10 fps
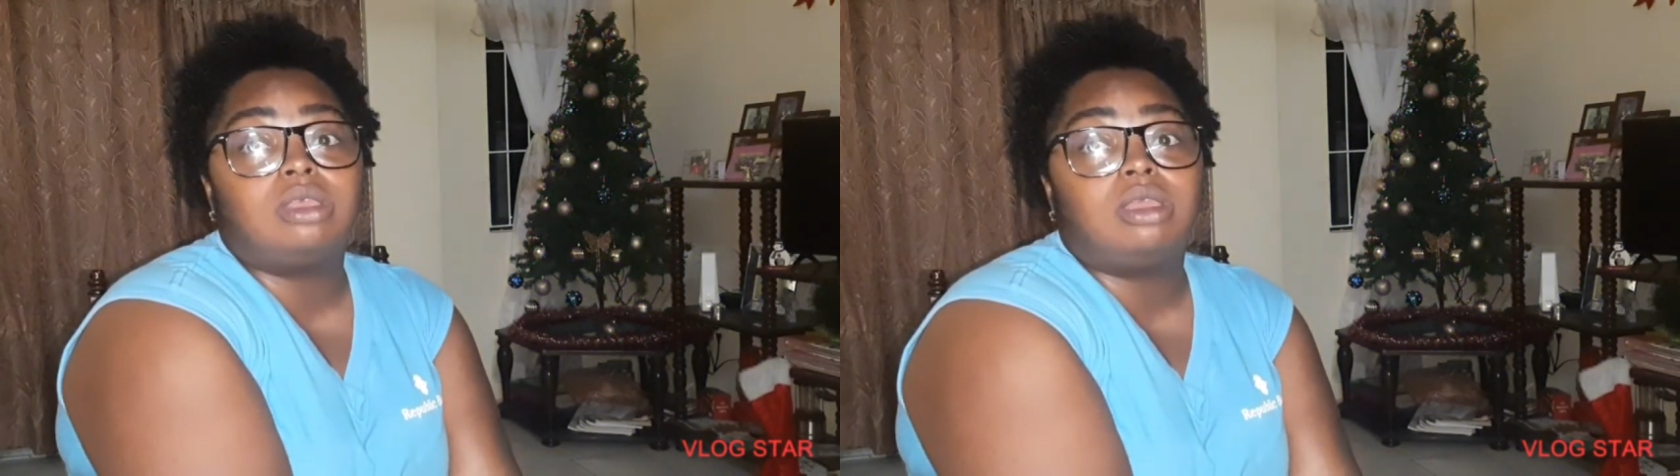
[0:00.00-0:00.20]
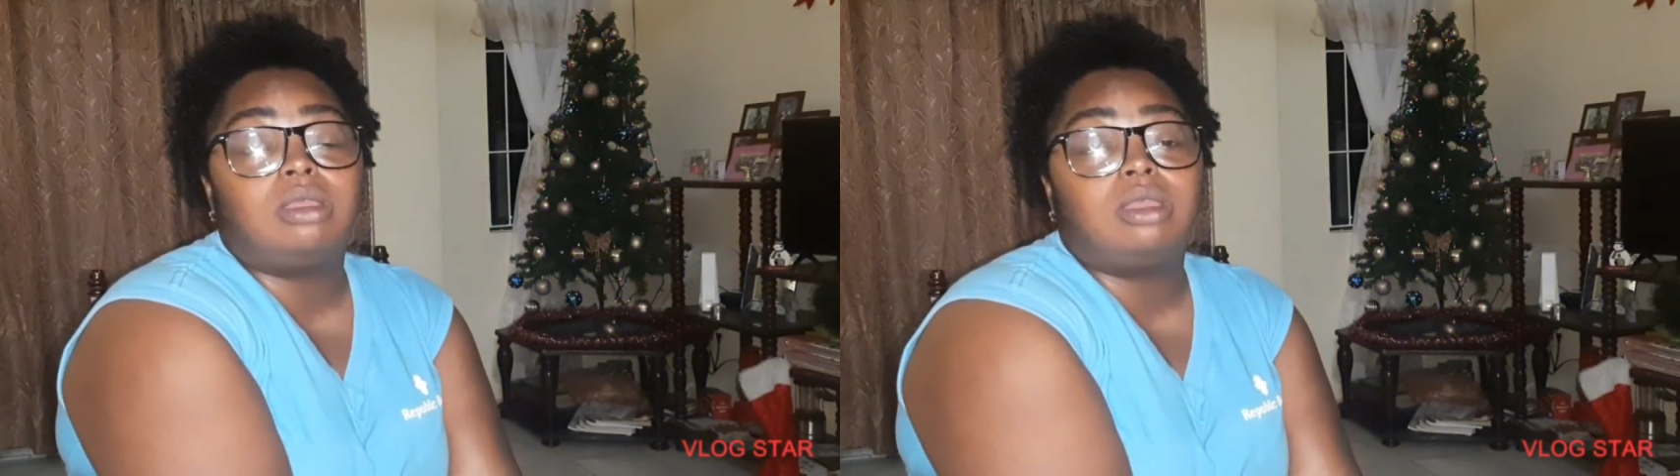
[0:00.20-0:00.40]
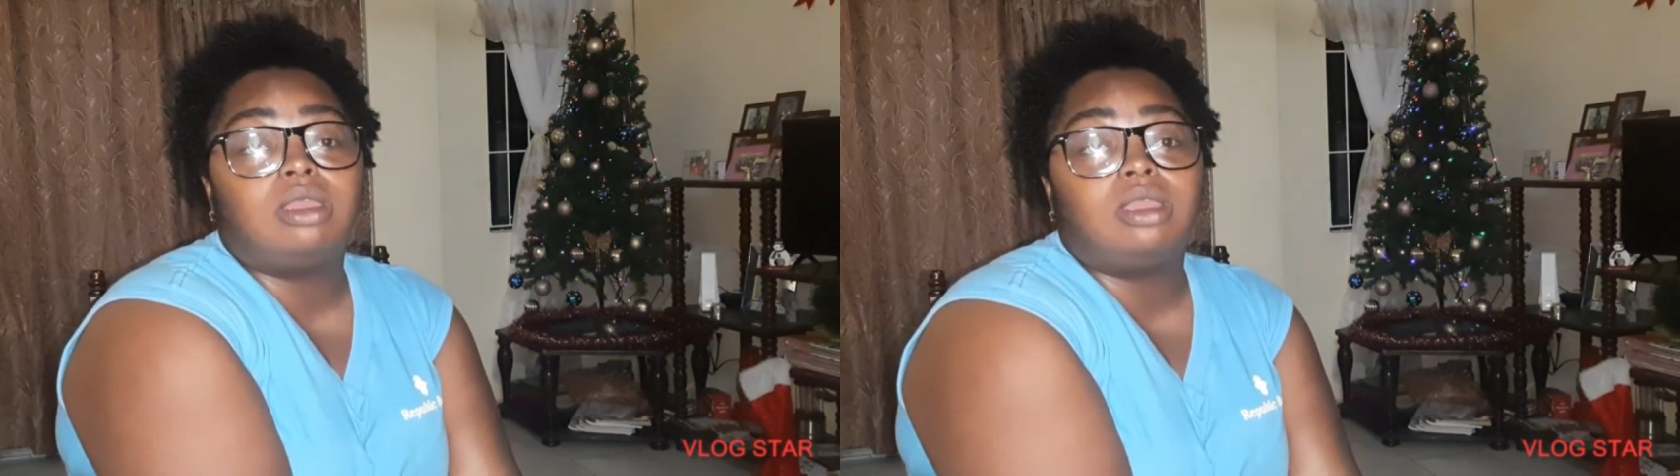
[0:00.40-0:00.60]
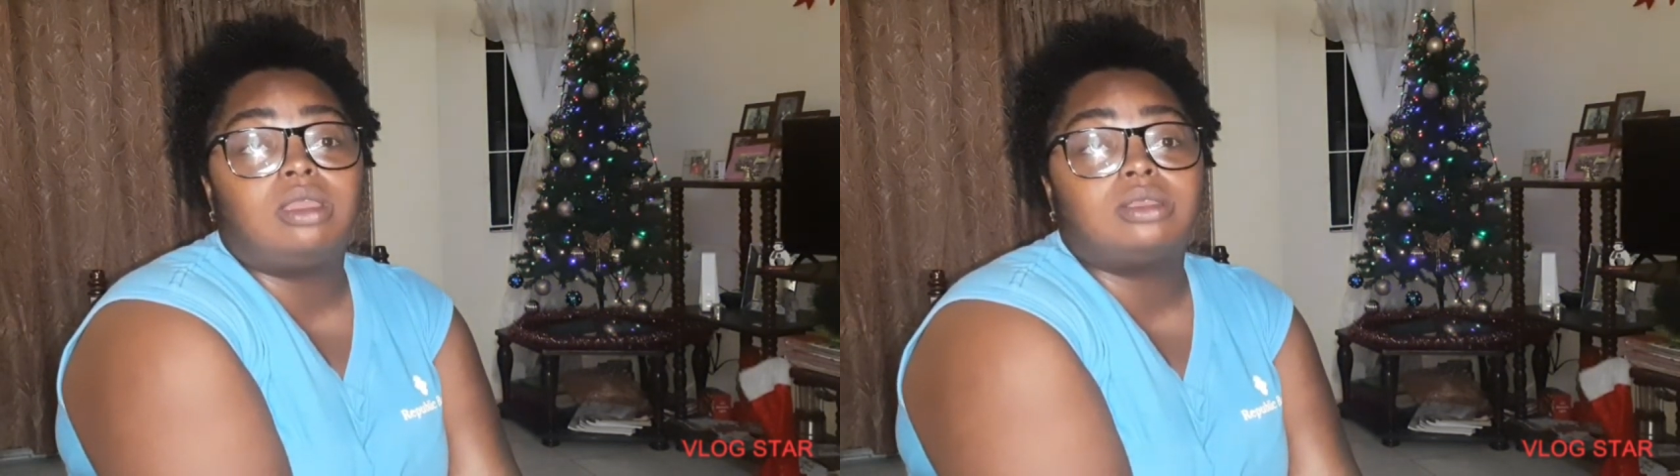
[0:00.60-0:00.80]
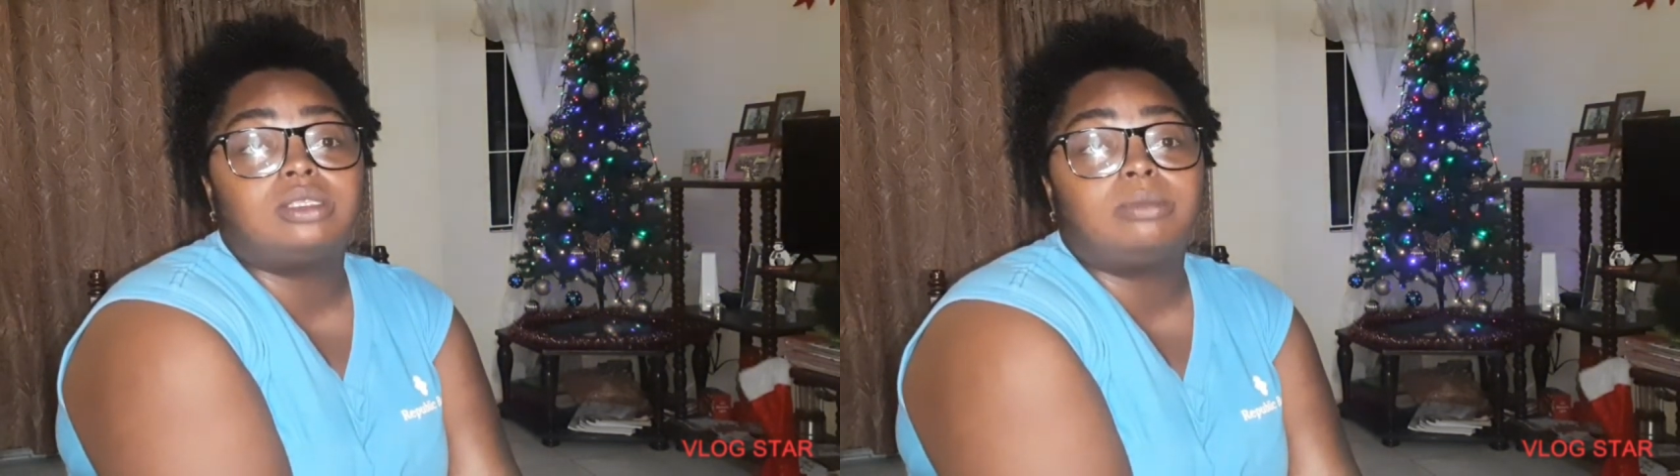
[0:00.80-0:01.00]

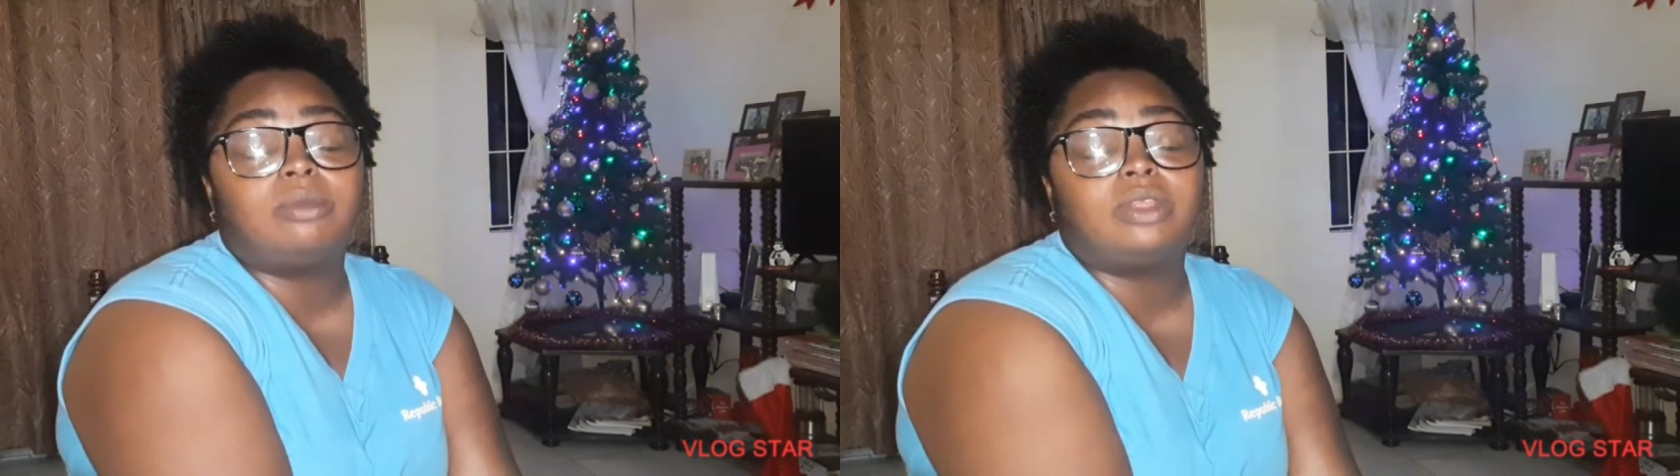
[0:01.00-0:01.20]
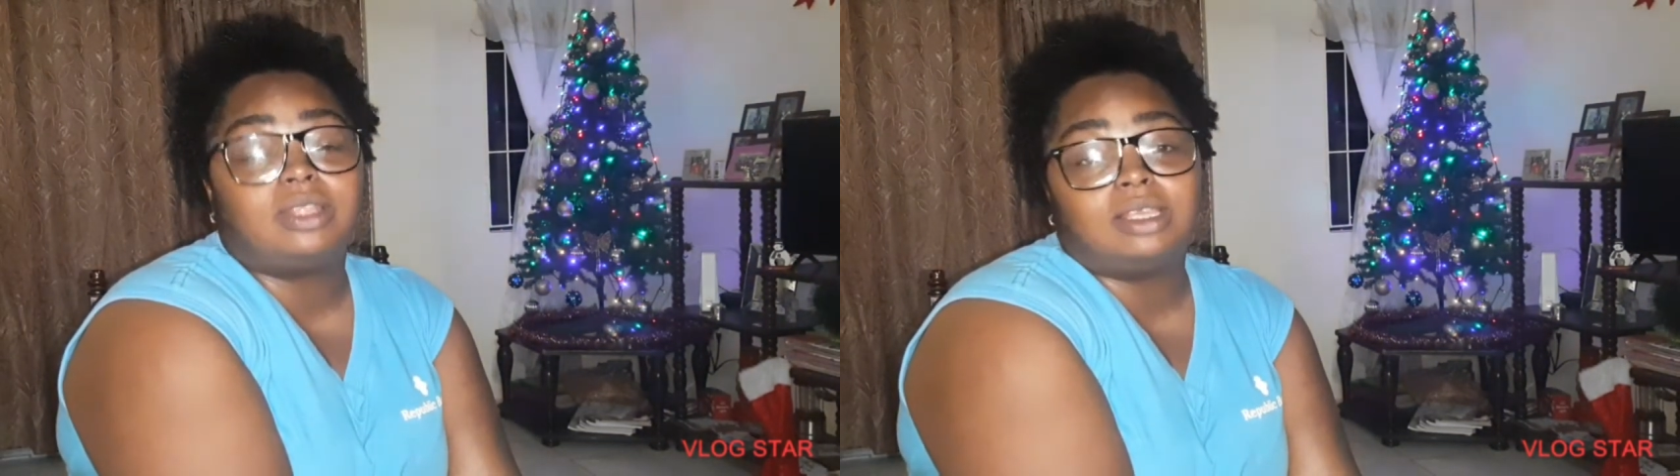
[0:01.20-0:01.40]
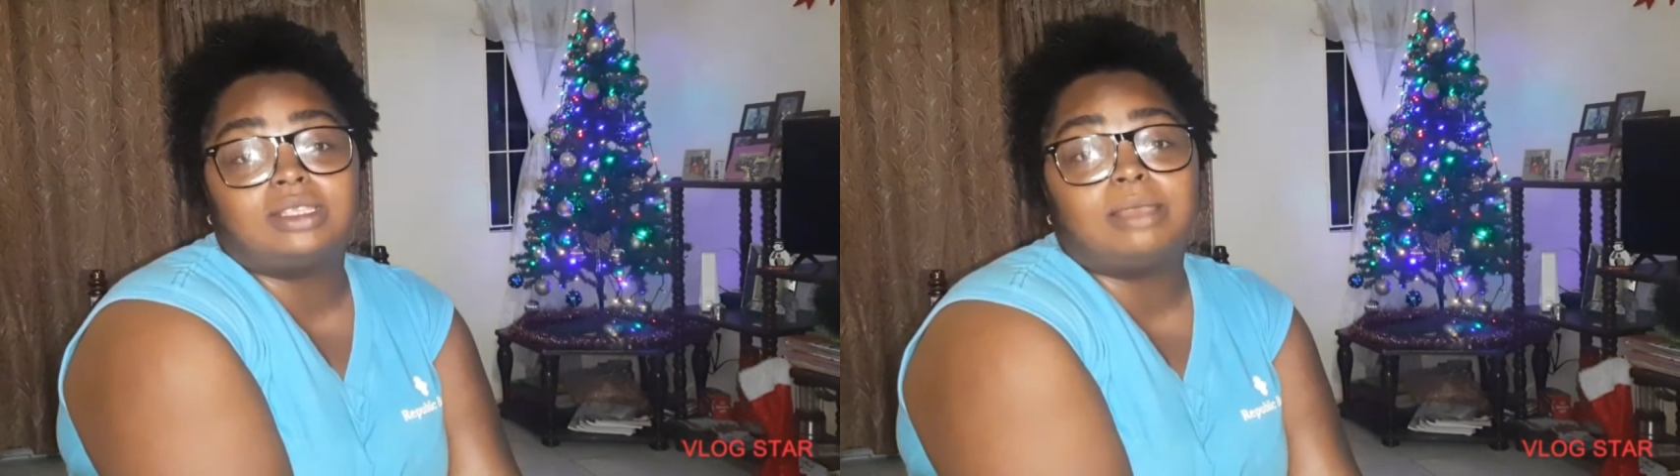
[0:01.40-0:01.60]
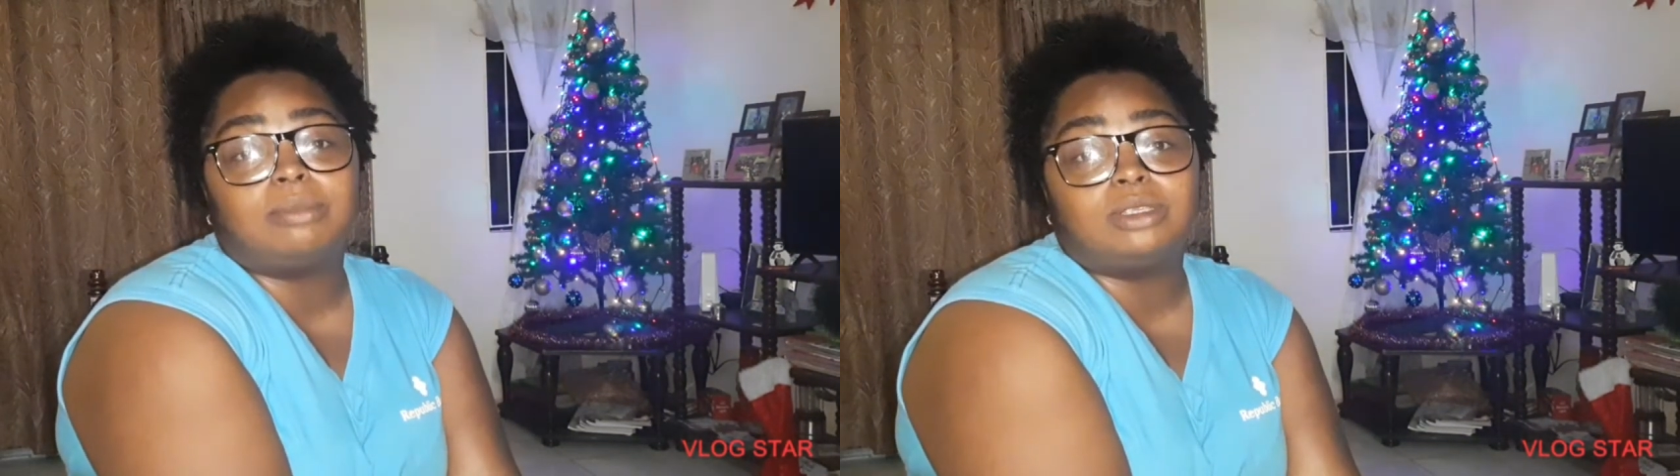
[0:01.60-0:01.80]
are some of the things I